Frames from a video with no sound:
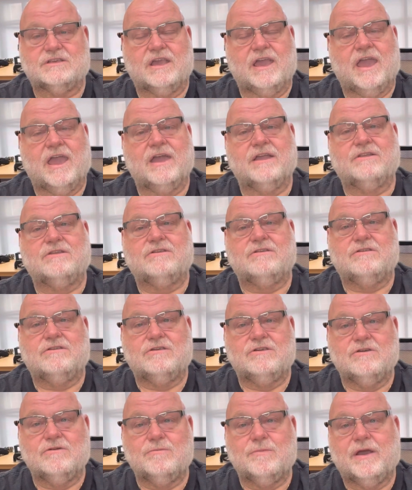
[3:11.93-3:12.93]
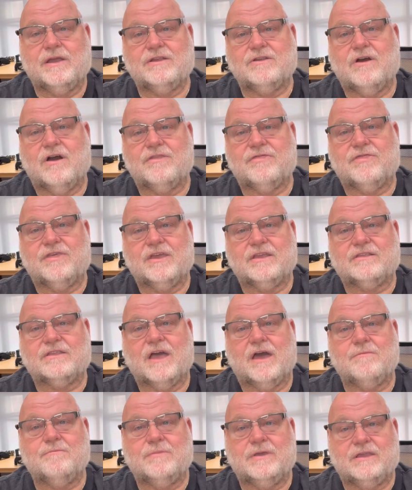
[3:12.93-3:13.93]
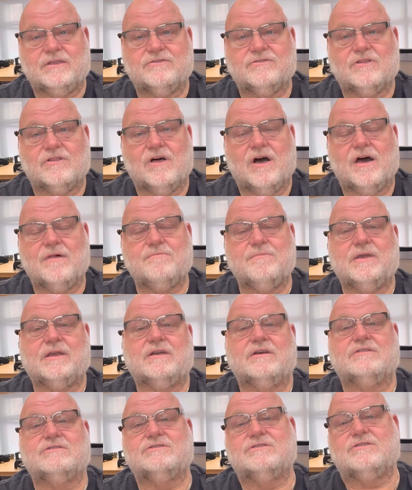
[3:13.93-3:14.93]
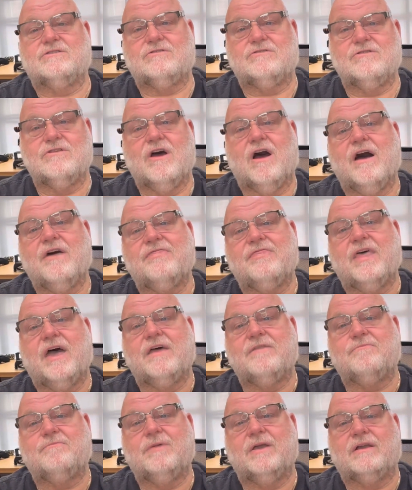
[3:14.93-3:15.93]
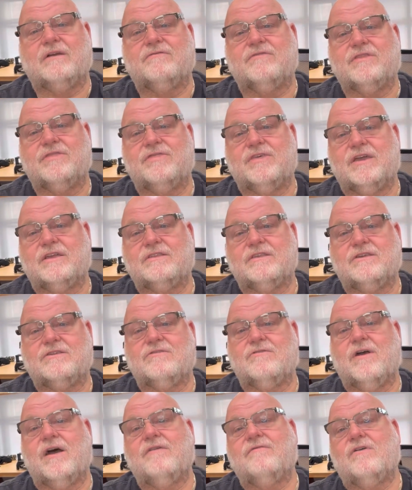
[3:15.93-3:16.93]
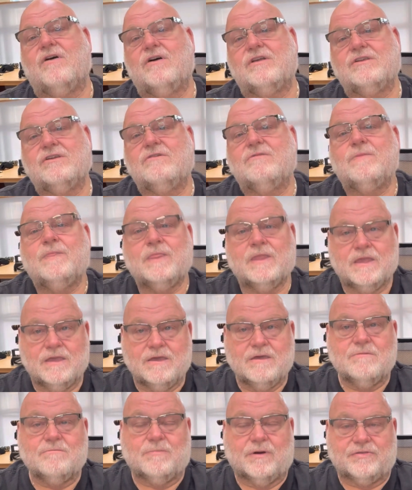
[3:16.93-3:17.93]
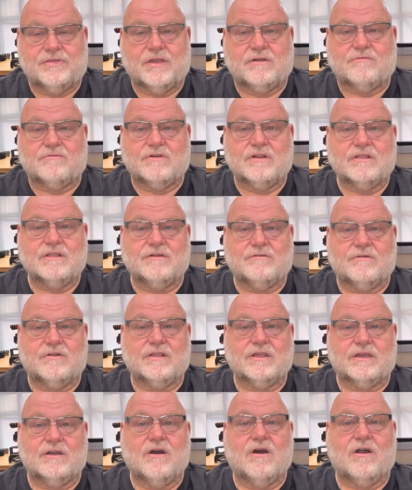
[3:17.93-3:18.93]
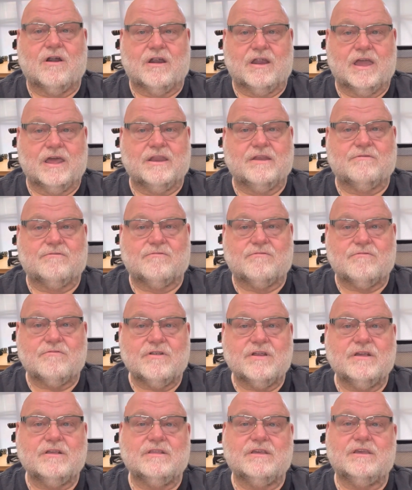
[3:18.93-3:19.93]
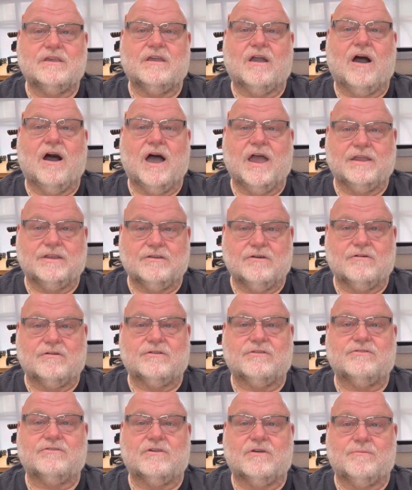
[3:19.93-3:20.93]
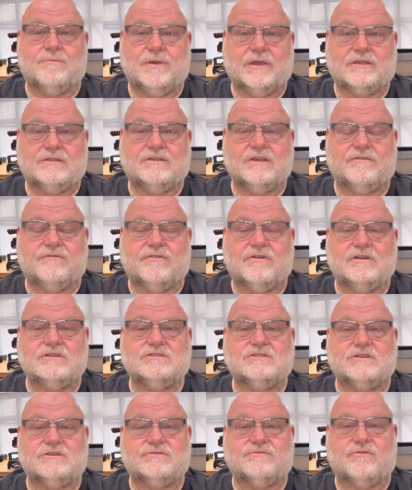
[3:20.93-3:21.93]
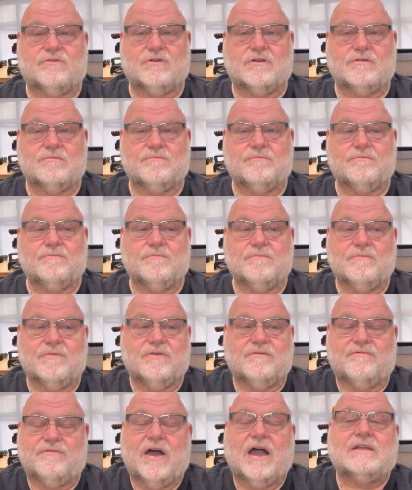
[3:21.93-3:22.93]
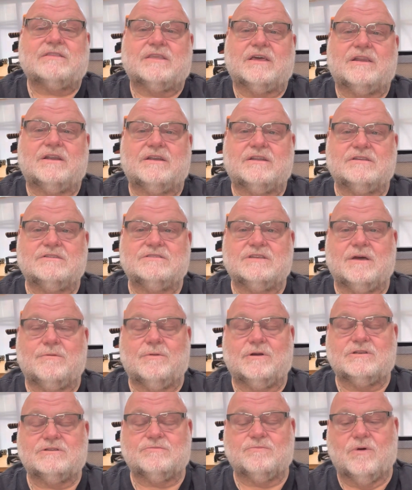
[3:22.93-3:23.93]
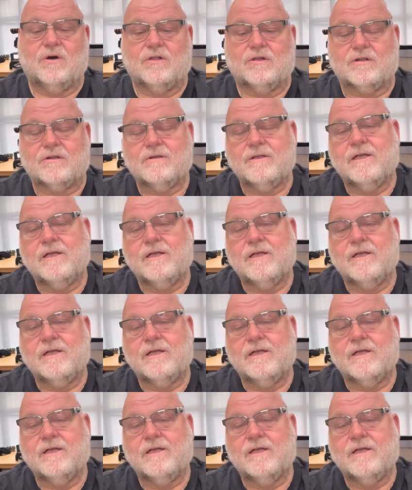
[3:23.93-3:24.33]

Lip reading: And you might not think that means a lot because they're not that big of a thing that you have on you, but they really, really are. And it really, I notice a big difference just for the fact that it is that much smaller.